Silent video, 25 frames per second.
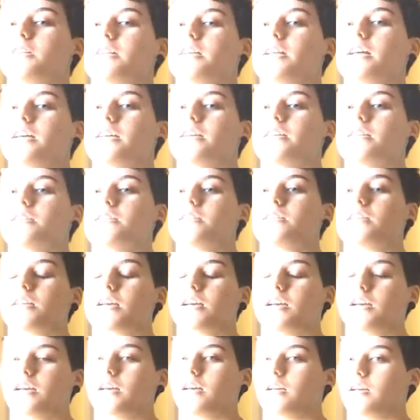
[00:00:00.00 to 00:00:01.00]
realized
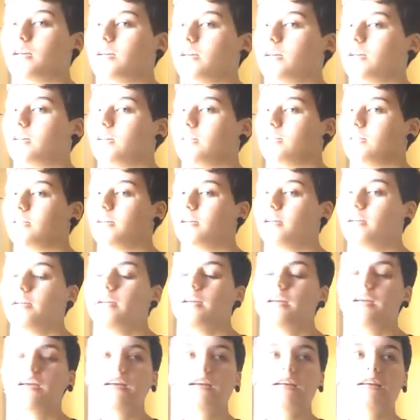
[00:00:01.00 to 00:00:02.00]
that.
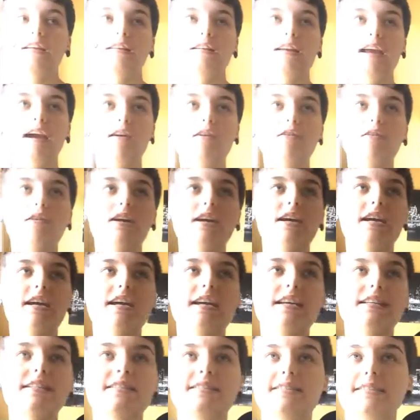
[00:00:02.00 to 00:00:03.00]
Now,
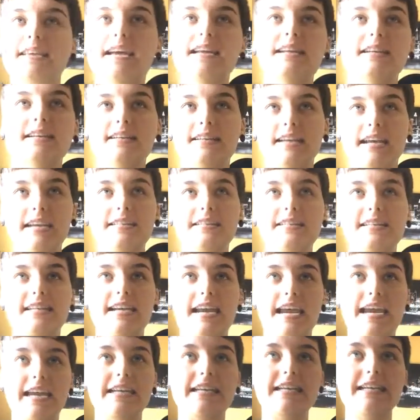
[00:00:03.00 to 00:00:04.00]
it's set in the
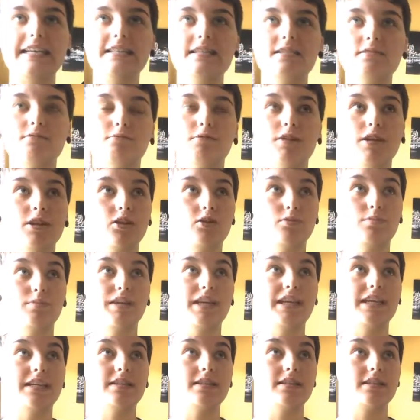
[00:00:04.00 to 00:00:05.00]
1980s, which
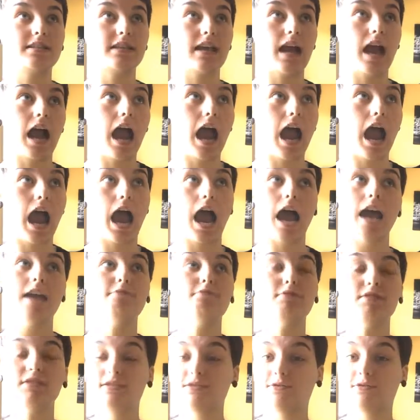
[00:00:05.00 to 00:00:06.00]
means
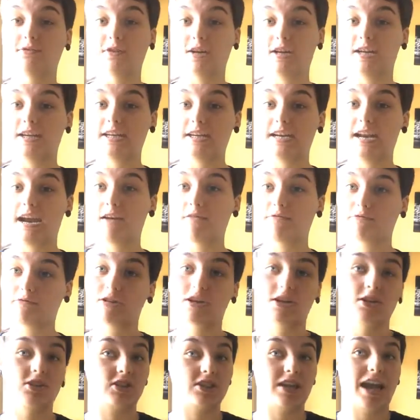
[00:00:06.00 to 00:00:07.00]
I was freaking out
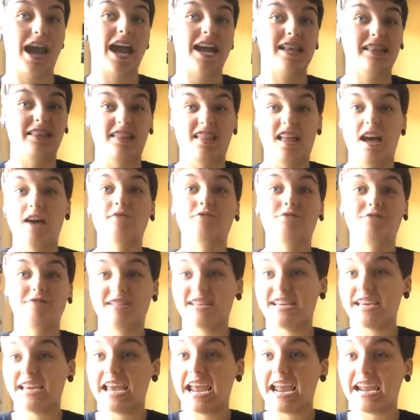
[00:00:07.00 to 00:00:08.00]
because I love
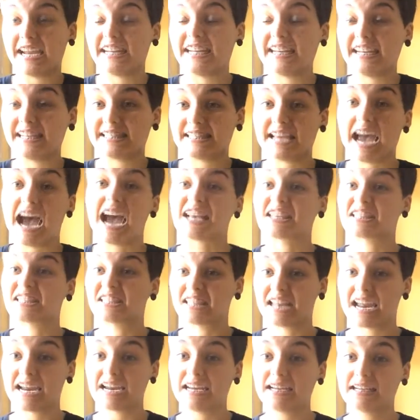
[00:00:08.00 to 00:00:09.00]
the 80s
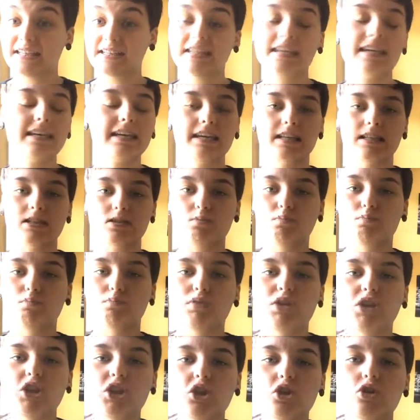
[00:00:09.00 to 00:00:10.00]
aesthetically. It's
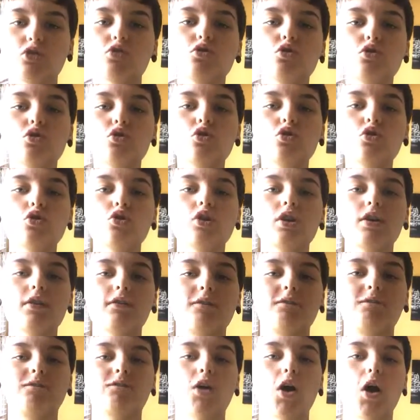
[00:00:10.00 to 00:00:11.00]

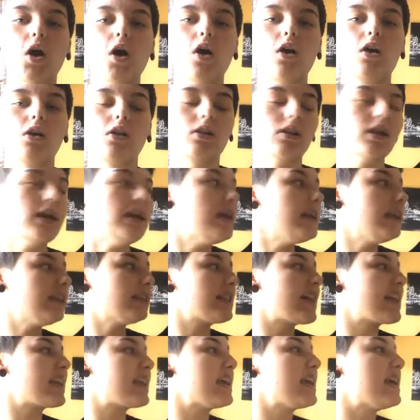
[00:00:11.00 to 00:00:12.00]
beautiful.
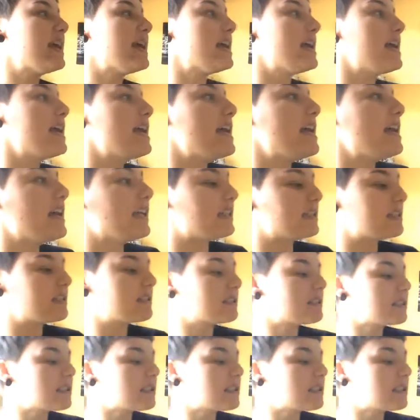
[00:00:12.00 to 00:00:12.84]
Like, it's